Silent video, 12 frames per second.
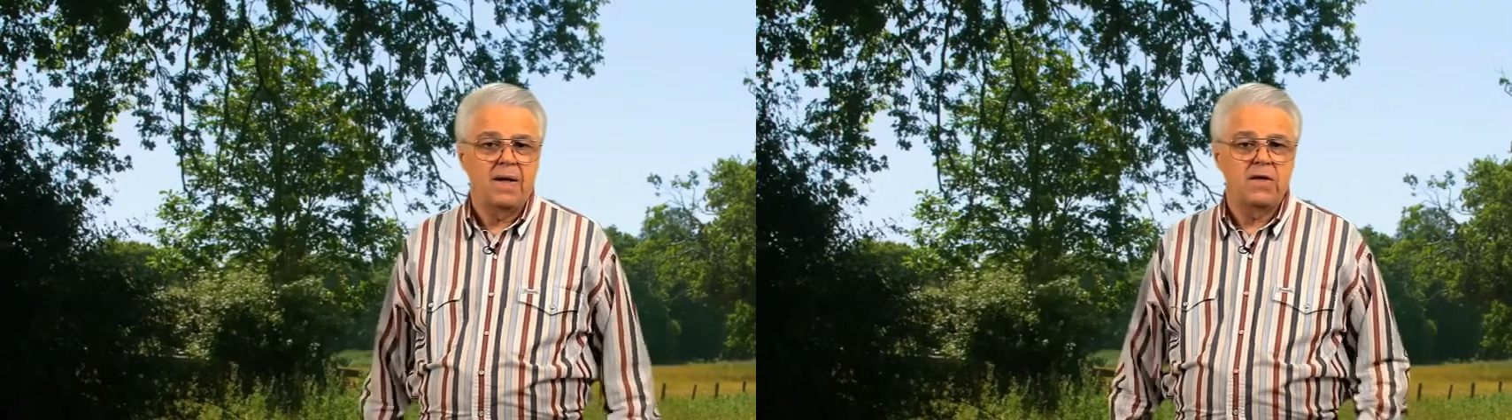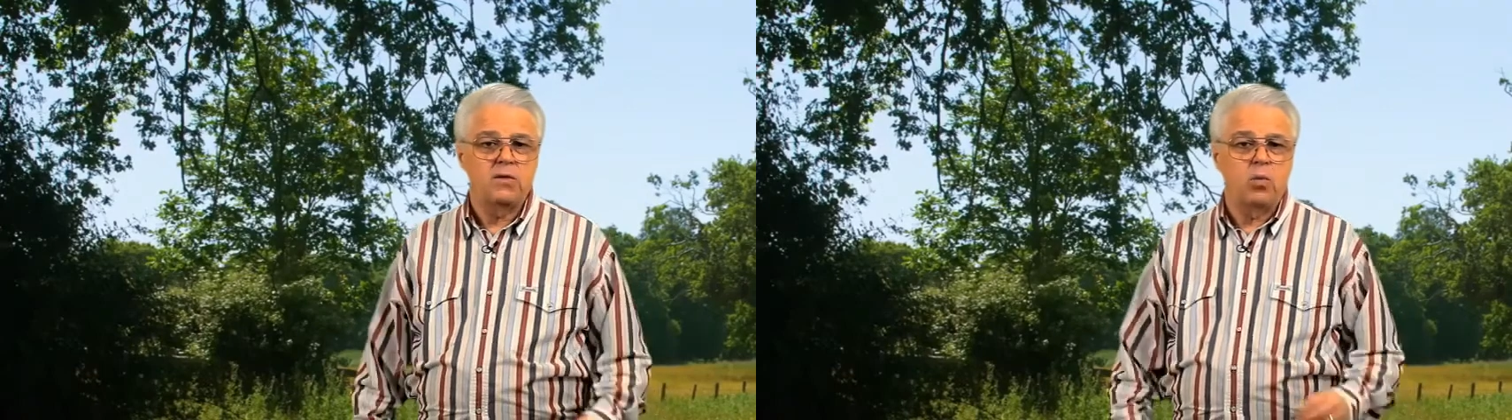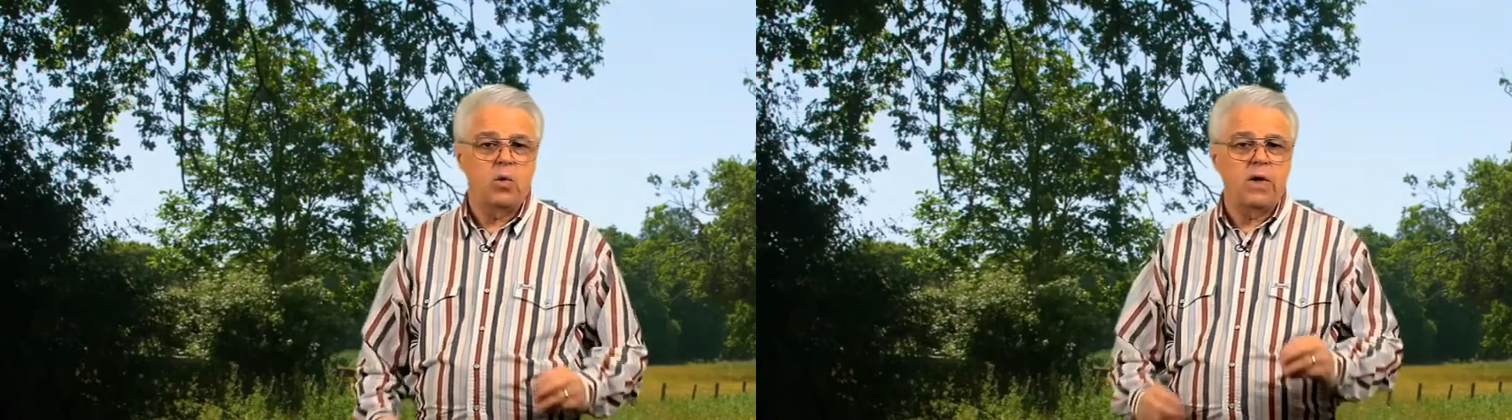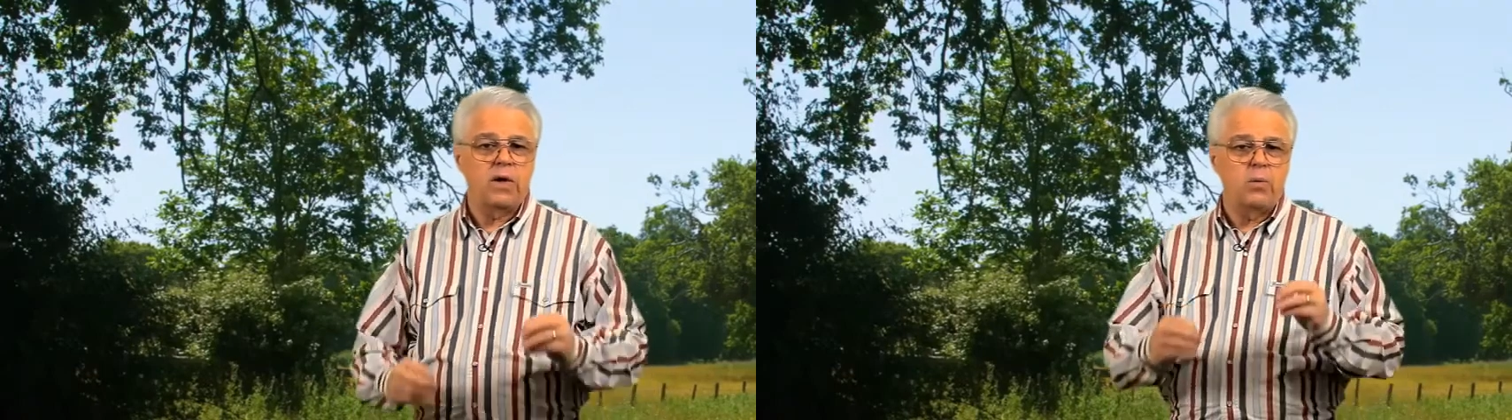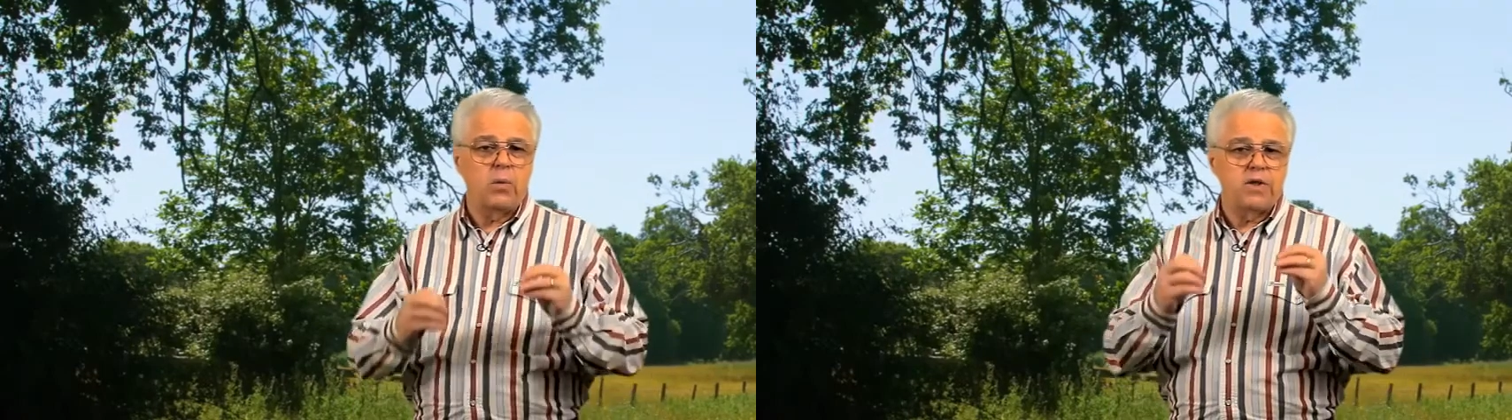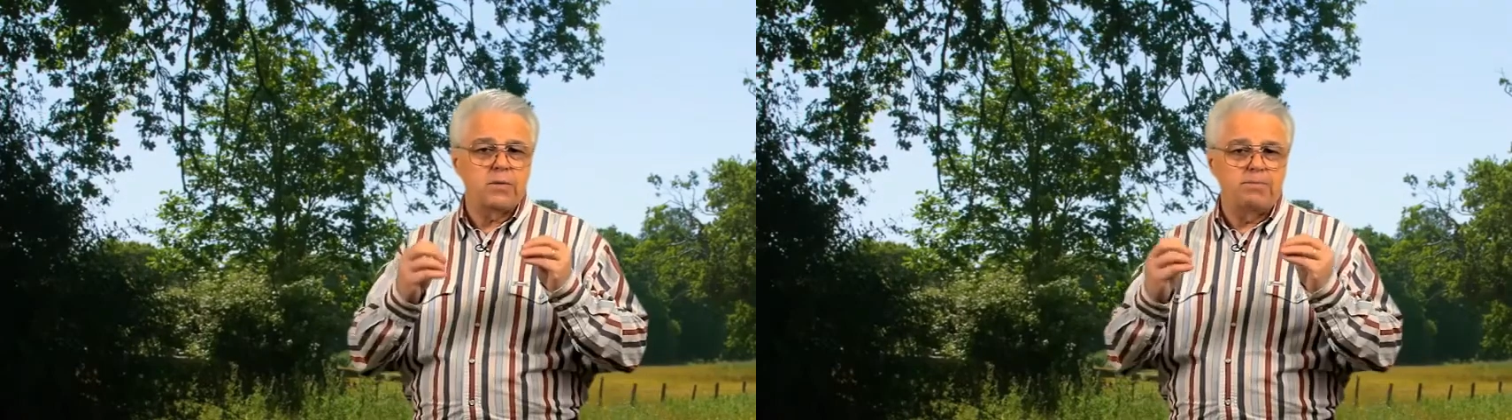is one
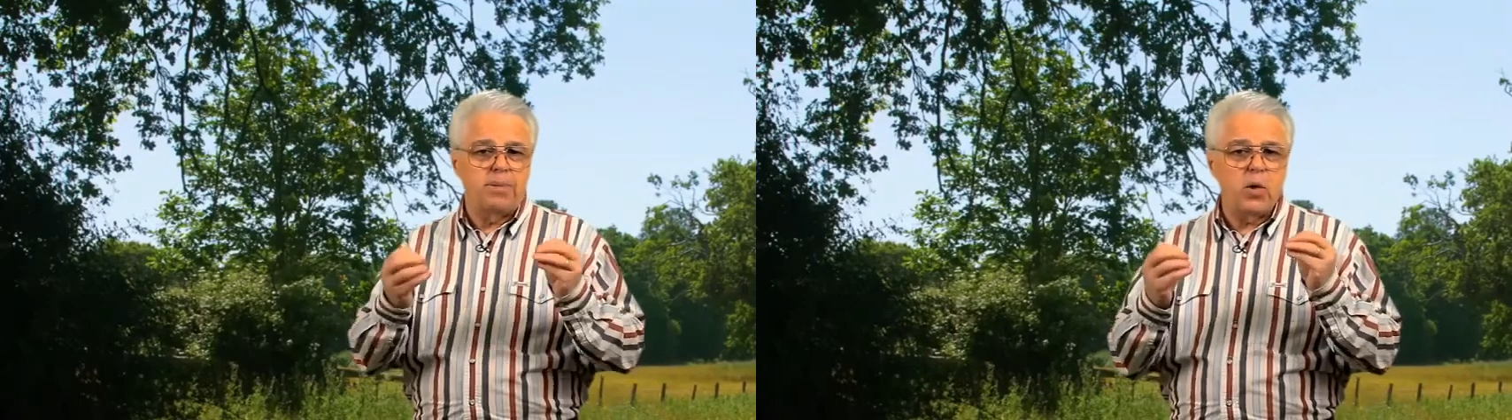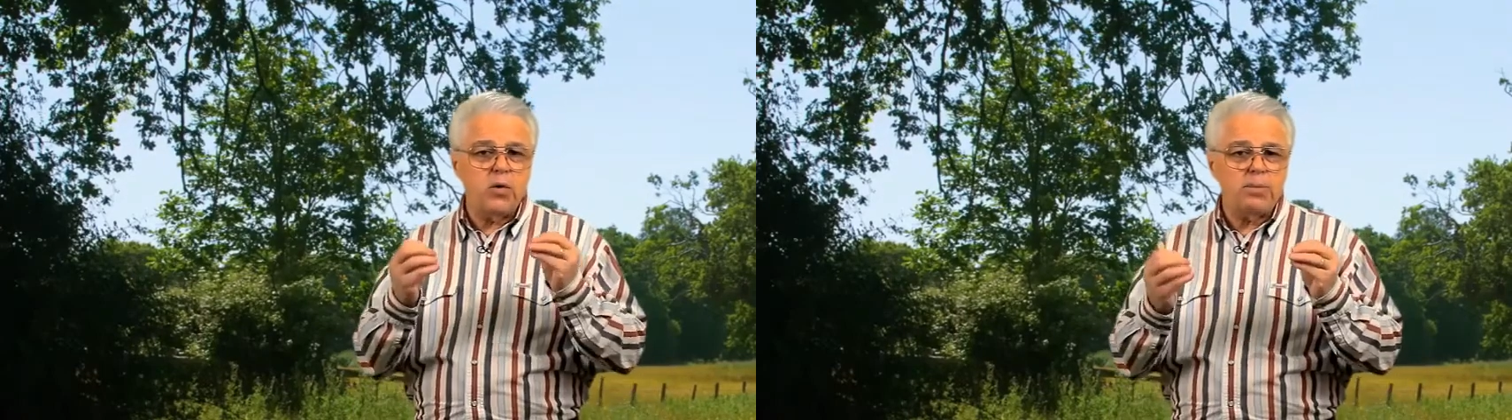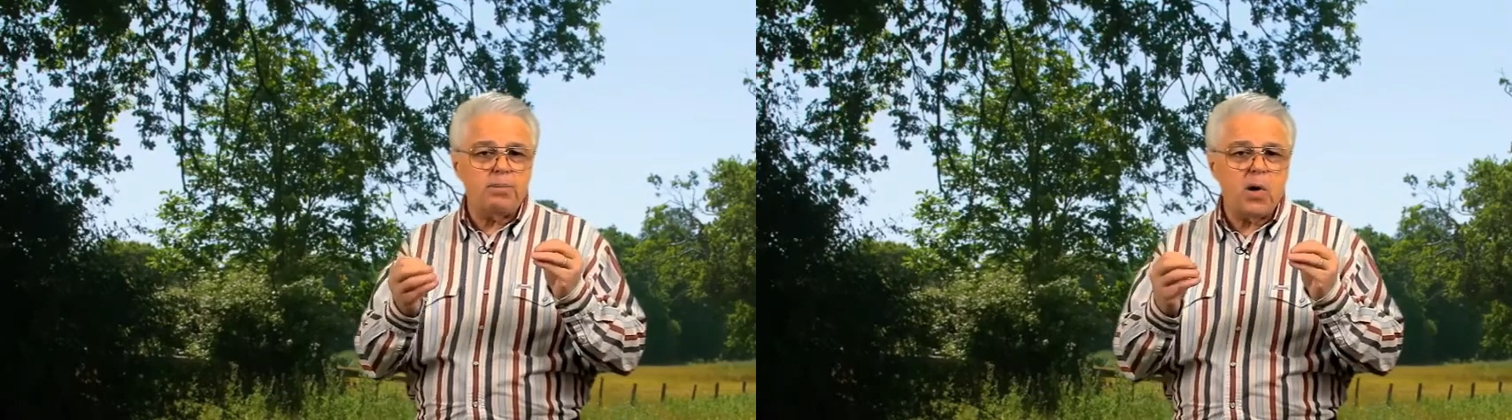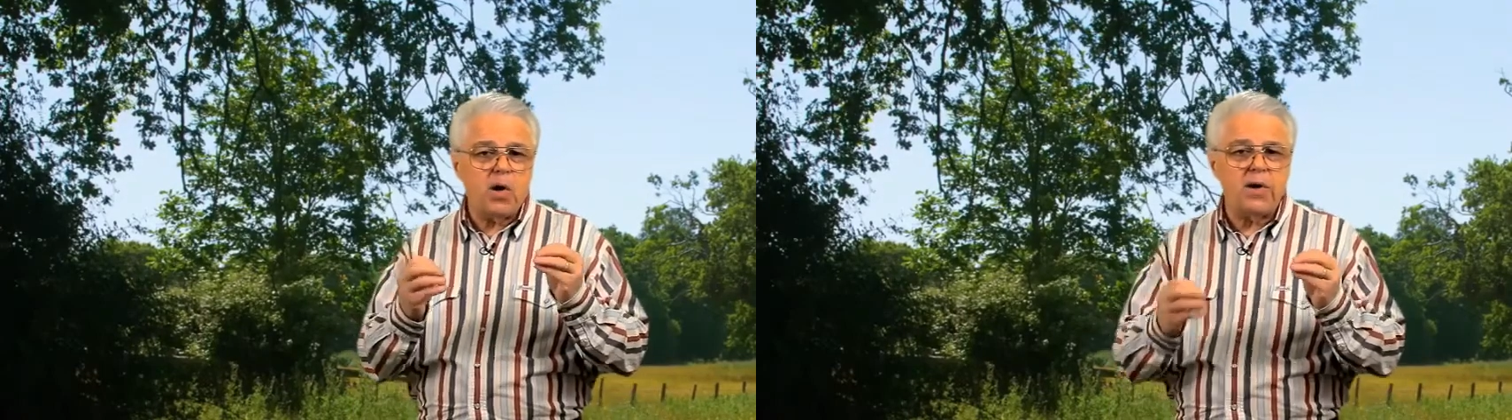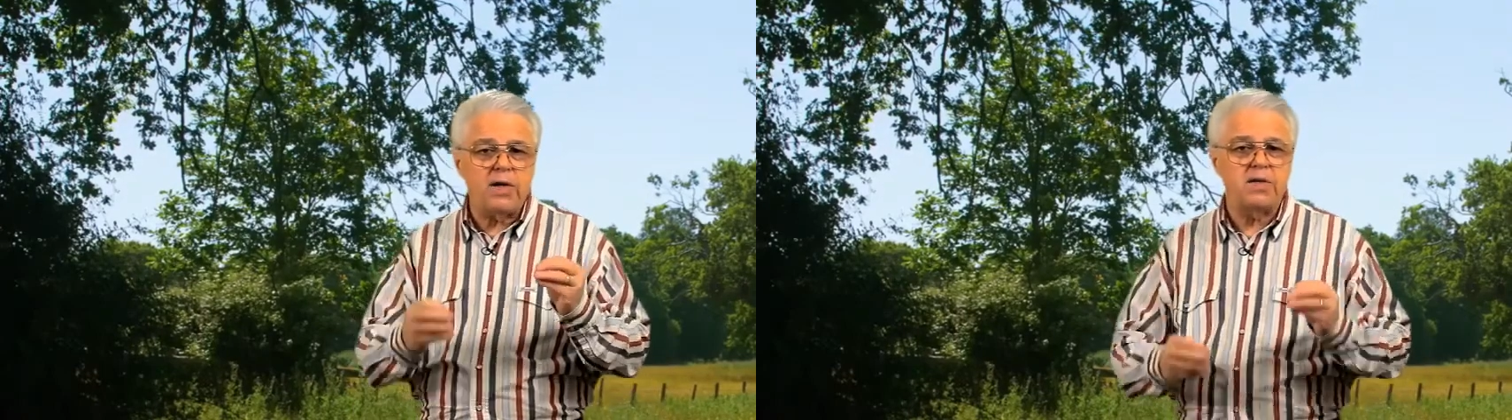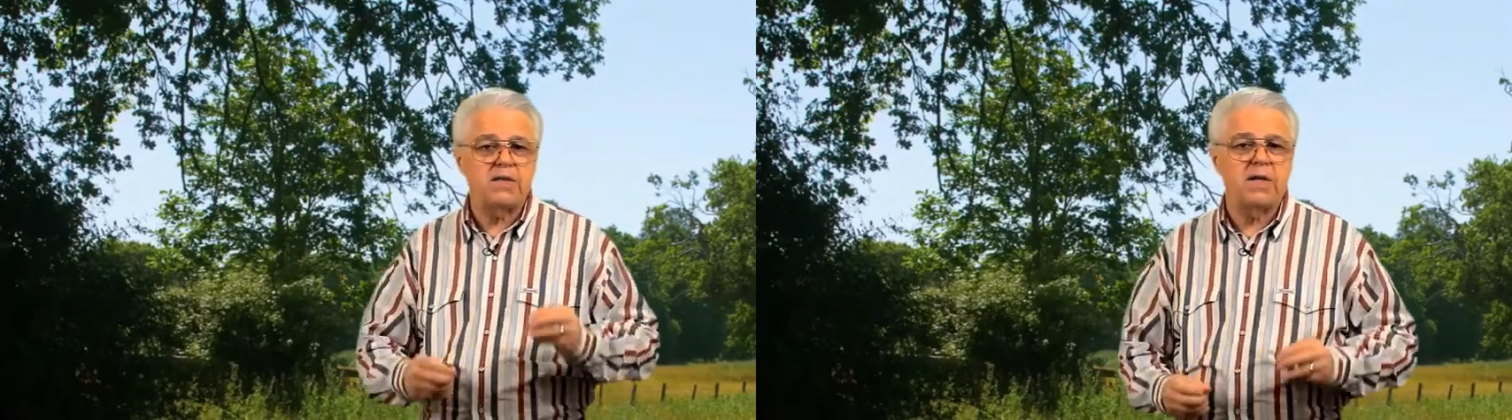in which both
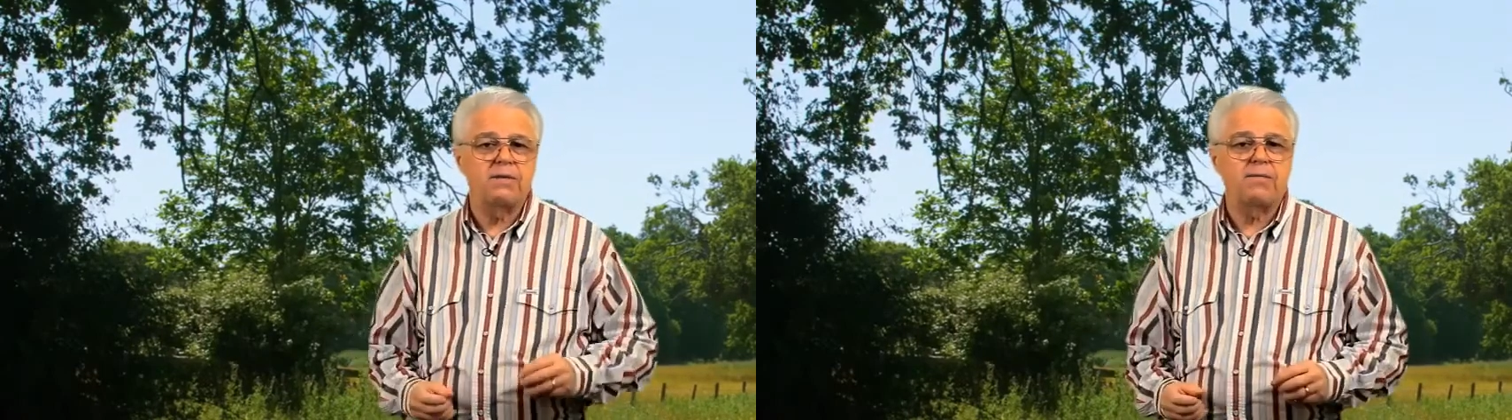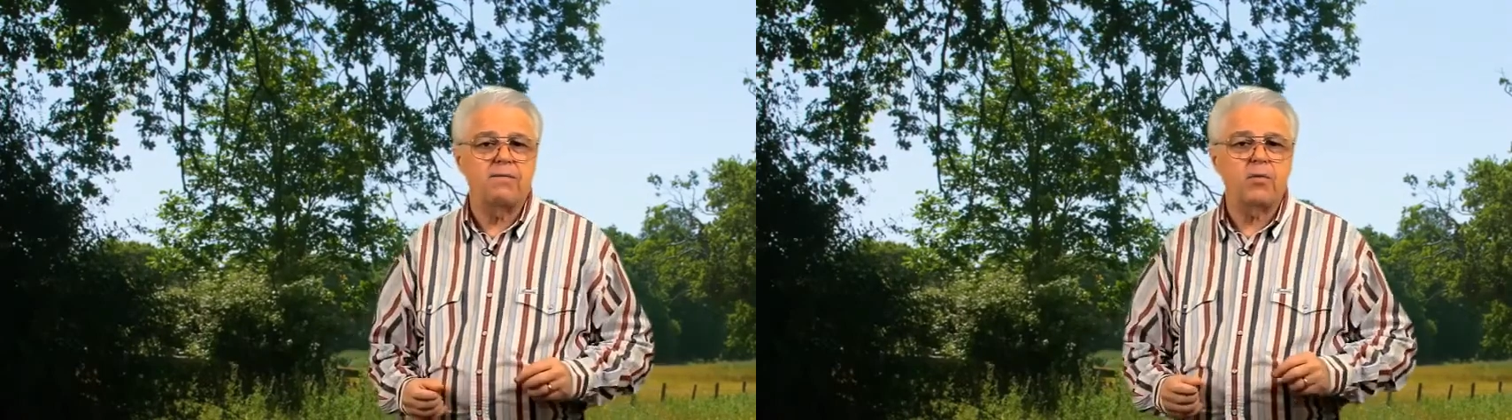parties can